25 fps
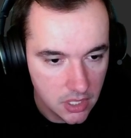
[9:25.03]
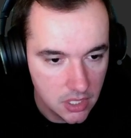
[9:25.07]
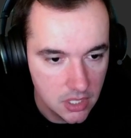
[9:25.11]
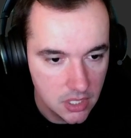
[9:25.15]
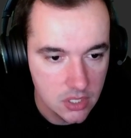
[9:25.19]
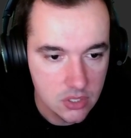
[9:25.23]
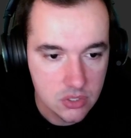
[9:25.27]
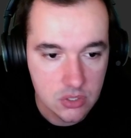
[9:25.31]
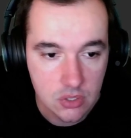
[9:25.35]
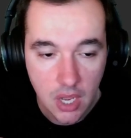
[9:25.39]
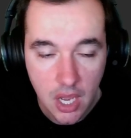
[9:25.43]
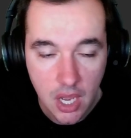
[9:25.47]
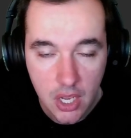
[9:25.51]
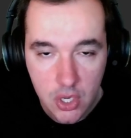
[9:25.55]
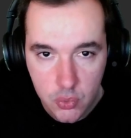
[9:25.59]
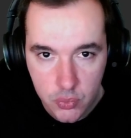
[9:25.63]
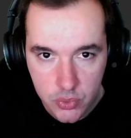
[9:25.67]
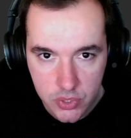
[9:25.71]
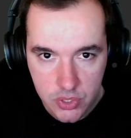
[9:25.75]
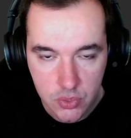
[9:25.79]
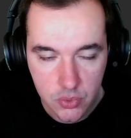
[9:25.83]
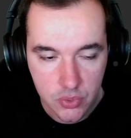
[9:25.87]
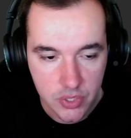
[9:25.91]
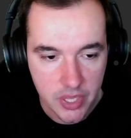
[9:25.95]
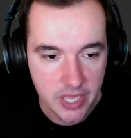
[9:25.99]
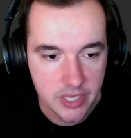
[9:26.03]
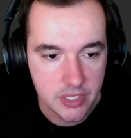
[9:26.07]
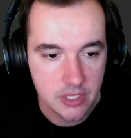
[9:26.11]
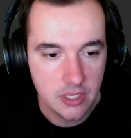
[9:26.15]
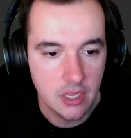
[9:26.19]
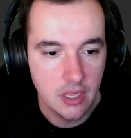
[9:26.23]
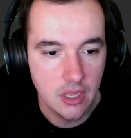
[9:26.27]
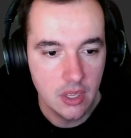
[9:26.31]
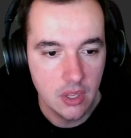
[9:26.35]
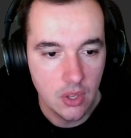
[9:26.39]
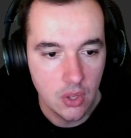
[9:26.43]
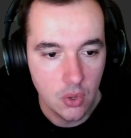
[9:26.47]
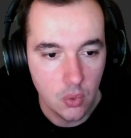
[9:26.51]
So how do we do that?
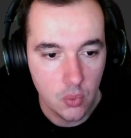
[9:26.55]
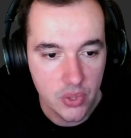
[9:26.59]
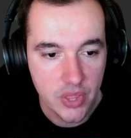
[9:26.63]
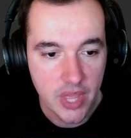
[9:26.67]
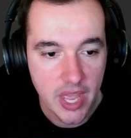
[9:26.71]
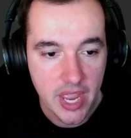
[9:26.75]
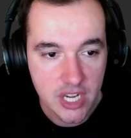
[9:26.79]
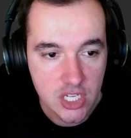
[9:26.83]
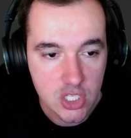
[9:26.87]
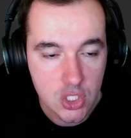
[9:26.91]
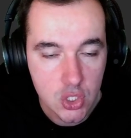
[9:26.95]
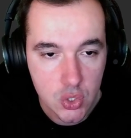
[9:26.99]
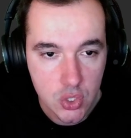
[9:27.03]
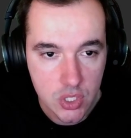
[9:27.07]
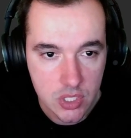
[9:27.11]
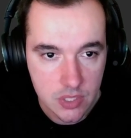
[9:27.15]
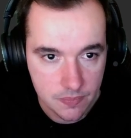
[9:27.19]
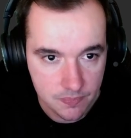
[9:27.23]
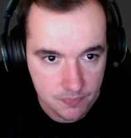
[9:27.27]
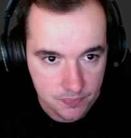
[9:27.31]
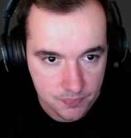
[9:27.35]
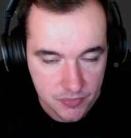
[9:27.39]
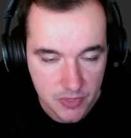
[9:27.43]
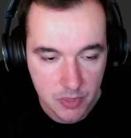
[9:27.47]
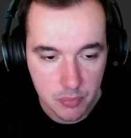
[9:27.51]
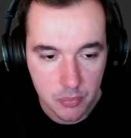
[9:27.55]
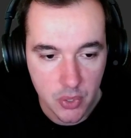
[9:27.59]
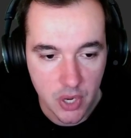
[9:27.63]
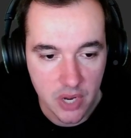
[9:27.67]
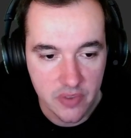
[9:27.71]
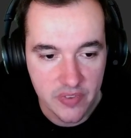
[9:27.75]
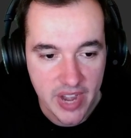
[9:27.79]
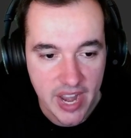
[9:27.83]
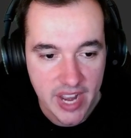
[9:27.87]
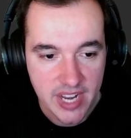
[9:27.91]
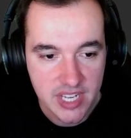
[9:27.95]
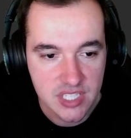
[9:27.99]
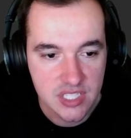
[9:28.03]
With Entra private
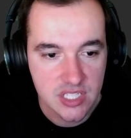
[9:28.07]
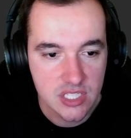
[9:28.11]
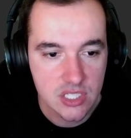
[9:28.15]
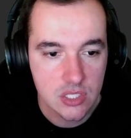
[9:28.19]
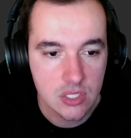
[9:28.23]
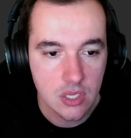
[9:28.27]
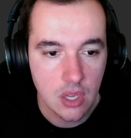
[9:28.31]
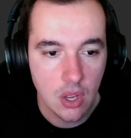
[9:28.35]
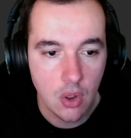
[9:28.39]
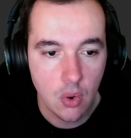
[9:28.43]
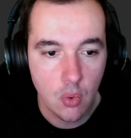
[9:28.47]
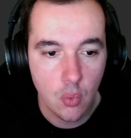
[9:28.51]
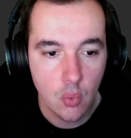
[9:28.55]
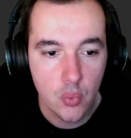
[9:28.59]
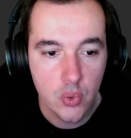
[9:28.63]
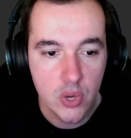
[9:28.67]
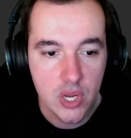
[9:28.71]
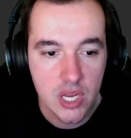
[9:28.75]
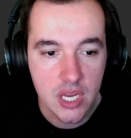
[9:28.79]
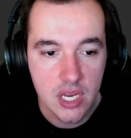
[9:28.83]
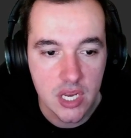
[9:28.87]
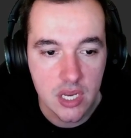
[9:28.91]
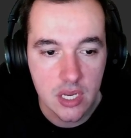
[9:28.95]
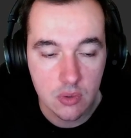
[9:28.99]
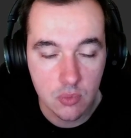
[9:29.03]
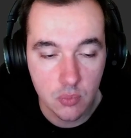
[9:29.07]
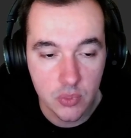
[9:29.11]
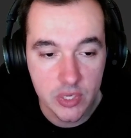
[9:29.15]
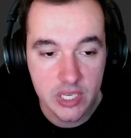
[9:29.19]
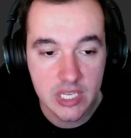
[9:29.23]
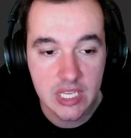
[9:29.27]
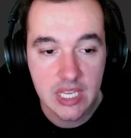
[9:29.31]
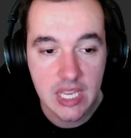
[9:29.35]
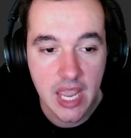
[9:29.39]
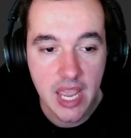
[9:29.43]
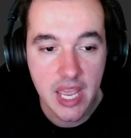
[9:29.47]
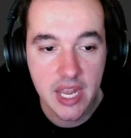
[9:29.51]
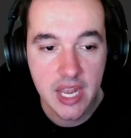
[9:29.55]
access, we
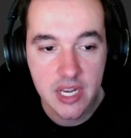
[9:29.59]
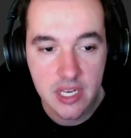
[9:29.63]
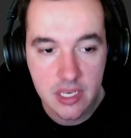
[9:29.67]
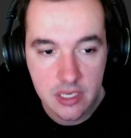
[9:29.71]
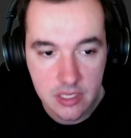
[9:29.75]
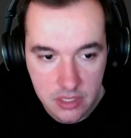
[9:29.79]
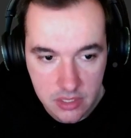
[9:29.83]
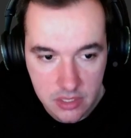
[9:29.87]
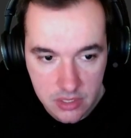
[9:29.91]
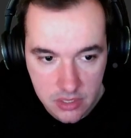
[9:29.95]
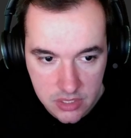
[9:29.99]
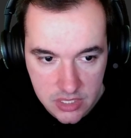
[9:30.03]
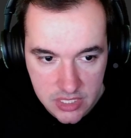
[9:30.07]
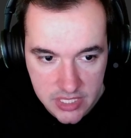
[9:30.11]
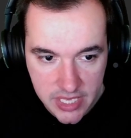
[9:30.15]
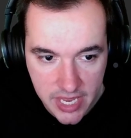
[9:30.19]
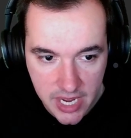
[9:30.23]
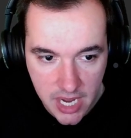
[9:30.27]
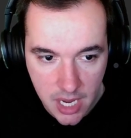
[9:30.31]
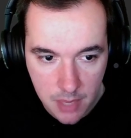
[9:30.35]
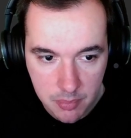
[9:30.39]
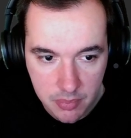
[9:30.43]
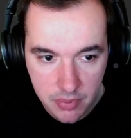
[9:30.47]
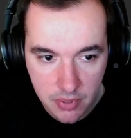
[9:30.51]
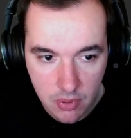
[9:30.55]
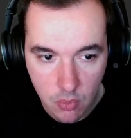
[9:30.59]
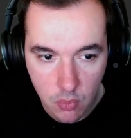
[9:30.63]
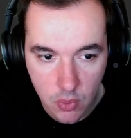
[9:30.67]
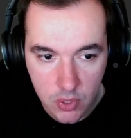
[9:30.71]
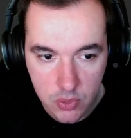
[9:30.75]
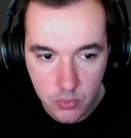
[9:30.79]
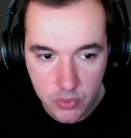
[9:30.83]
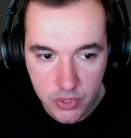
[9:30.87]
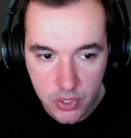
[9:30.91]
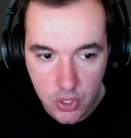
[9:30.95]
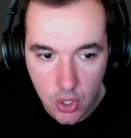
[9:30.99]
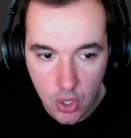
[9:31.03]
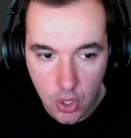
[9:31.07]
can set up what we
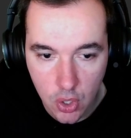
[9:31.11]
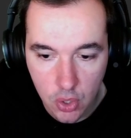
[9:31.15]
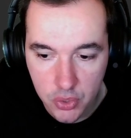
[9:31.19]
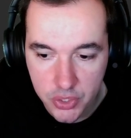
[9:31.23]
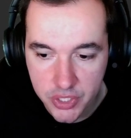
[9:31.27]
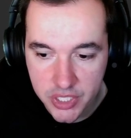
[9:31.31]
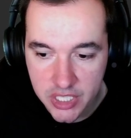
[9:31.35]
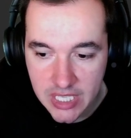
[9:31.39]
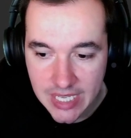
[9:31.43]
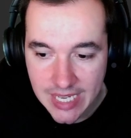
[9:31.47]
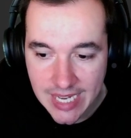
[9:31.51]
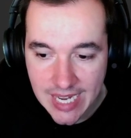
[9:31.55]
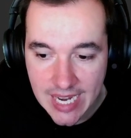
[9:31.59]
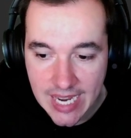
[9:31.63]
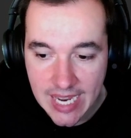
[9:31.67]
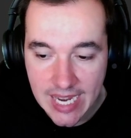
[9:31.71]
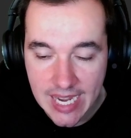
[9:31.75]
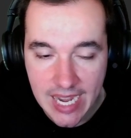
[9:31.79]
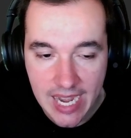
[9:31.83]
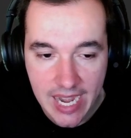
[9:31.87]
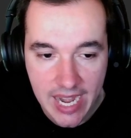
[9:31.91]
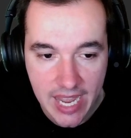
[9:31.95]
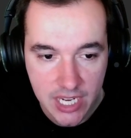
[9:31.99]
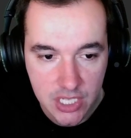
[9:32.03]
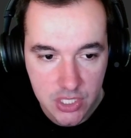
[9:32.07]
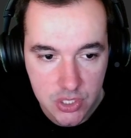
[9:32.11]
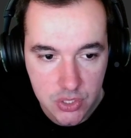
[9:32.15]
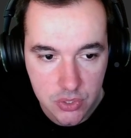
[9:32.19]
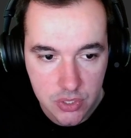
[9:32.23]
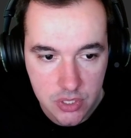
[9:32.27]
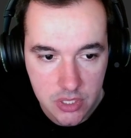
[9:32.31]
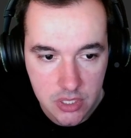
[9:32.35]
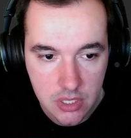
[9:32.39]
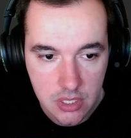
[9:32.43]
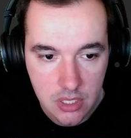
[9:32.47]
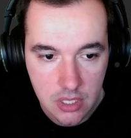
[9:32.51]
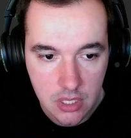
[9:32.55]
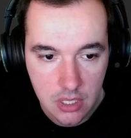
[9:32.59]
call the connector
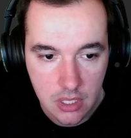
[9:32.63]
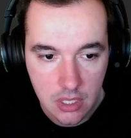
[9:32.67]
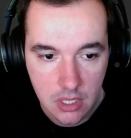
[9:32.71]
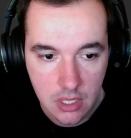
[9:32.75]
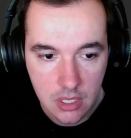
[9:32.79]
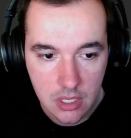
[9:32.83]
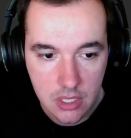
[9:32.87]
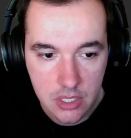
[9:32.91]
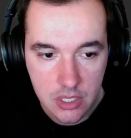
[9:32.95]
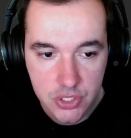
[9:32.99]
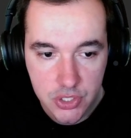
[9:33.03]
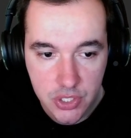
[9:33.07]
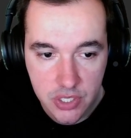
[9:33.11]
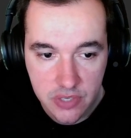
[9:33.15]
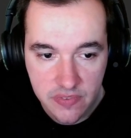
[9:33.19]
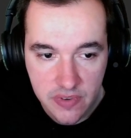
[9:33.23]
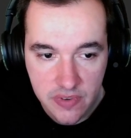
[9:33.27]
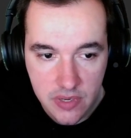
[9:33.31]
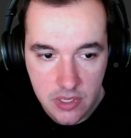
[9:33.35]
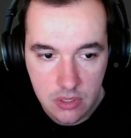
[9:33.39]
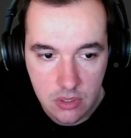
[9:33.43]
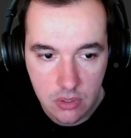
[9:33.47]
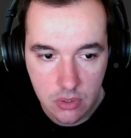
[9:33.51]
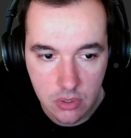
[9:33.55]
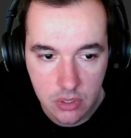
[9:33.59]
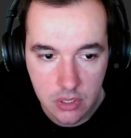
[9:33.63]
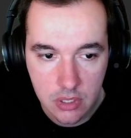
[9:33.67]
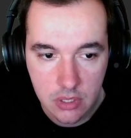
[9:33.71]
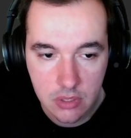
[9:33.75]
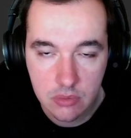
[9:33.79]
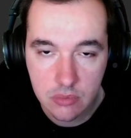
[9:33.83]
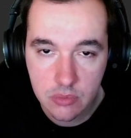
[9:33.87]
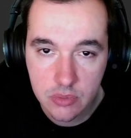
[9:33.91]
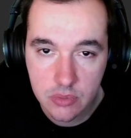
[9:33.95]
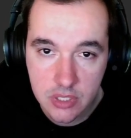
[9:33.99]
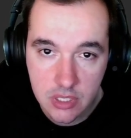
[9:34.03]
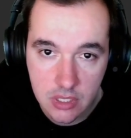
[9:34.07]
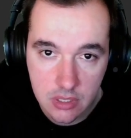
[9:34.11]
server, or
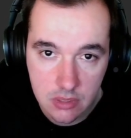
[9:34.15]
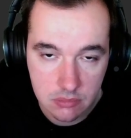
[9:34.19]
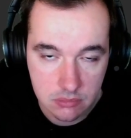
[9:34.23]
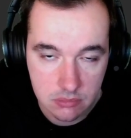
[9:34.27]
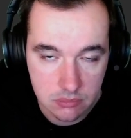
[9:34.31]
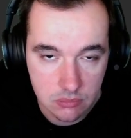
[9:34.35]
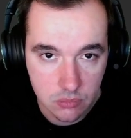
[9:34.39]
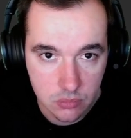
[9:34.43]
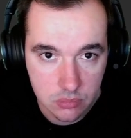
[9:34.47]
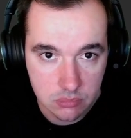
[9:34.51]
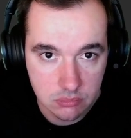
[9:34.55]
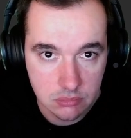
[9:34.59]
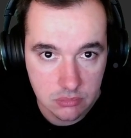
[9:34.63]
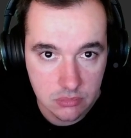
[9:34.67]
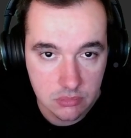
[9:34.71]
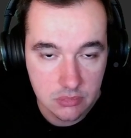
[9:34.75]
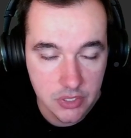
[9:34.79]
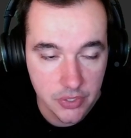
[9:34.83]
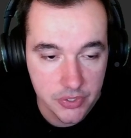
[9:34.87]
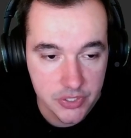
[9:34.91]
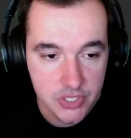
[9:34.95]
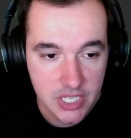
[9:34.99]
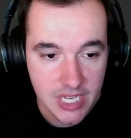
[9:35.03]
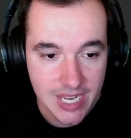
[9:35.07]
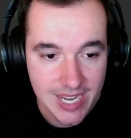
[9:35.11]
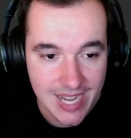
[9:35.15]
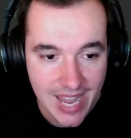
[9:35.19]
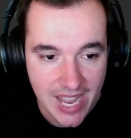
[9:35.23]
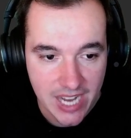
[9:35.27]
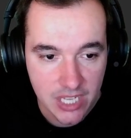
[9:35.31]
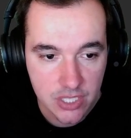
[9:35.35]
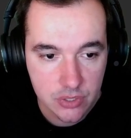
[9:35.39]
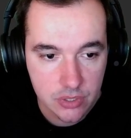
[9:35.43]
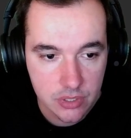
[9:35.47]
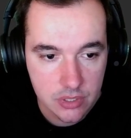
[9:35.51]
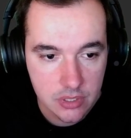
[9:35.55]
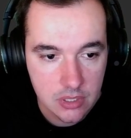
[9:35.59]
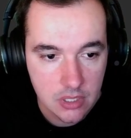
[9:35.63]
there is a
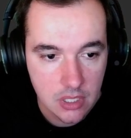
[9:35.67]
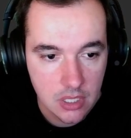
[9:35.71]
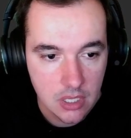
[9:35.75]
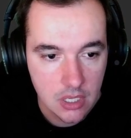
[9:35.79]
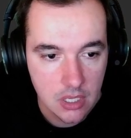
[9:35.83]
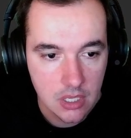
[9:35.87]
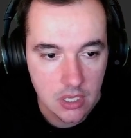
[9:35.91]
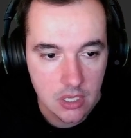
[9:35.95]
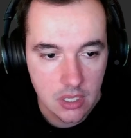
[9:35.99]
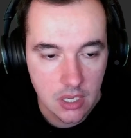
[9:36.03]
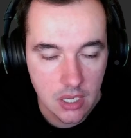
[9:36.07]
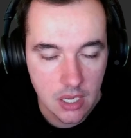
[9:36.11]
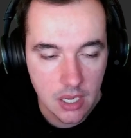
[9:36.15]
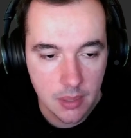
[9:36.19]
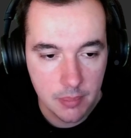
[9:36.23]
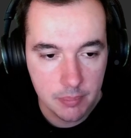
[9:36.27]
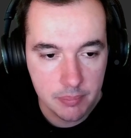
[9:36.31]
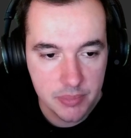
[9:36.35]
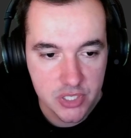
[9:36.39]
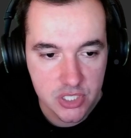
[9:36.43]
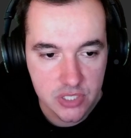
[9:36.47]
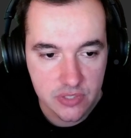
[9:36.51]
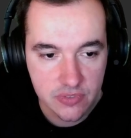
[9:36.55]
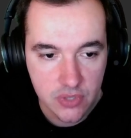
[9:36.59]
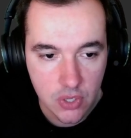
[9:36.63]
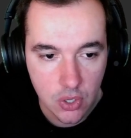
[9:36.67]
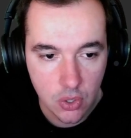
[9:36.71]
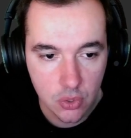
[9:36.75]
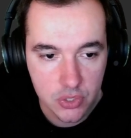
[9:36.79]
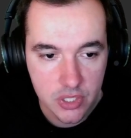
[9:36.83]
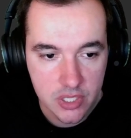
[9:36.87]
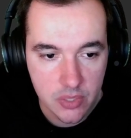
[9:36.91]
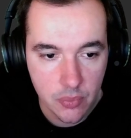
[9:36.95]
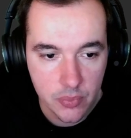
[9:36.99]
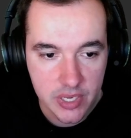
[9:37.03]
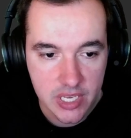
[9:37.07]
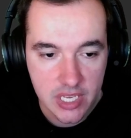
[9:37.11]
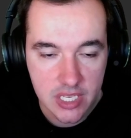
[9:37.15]
connector piece of code that
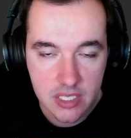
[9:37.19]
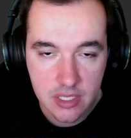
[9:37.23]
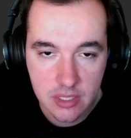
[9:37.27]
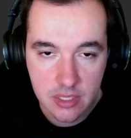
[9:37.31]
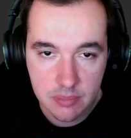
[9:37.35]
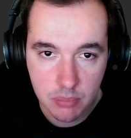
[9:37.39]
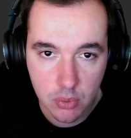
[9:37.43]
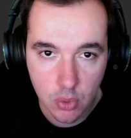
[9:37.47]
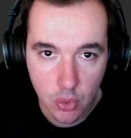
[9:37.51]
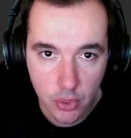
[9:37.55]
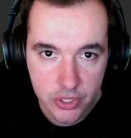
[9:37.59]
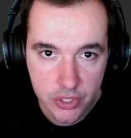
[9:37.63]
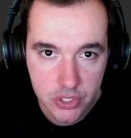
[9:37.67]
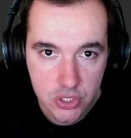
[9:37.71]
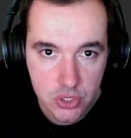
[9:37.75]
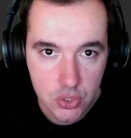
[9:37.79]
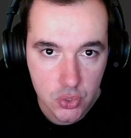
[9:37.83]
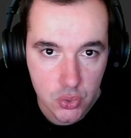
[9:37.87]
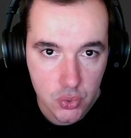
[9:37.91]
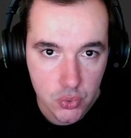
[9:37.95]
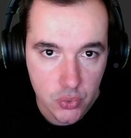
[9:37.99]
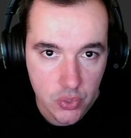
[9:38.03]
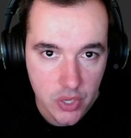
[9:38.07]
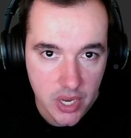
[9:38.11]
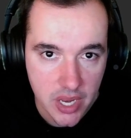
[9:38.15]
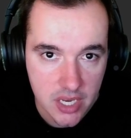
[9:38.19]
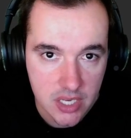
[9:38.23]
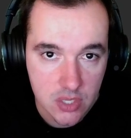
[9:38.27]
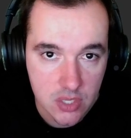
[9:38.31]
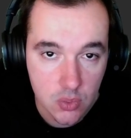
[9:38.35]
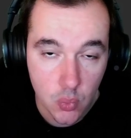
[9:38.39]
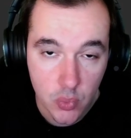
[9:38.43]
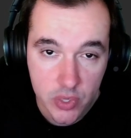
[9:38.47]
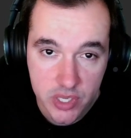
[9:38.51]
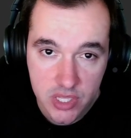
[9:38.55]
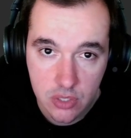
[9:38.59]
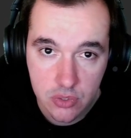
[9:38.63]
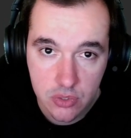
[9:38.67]
we can deploy to a
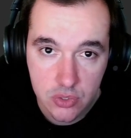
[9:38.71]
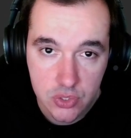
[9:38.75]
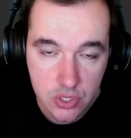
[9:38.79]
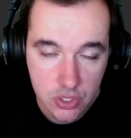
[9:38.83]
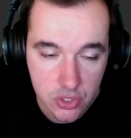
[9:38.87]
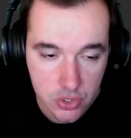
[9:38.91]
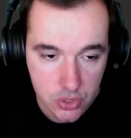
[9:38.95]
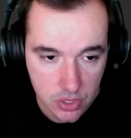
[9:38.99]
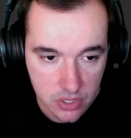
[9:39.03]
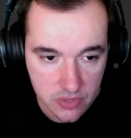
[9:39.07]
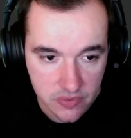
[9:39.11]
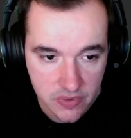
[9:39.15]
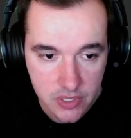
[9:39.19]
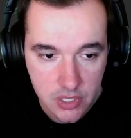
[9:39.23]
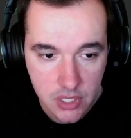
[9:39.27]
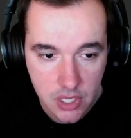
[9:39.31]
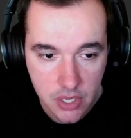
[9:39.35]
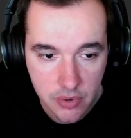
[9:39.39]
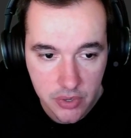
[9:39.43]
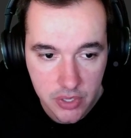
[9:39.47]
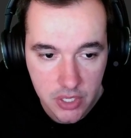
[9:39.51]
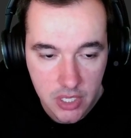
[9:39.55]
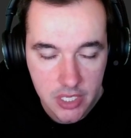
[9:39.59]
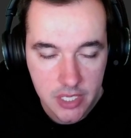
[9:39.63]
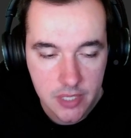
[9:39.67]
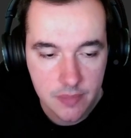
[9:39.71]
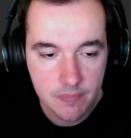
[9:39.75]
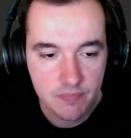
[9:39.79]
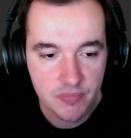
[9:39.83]
Windows server currently,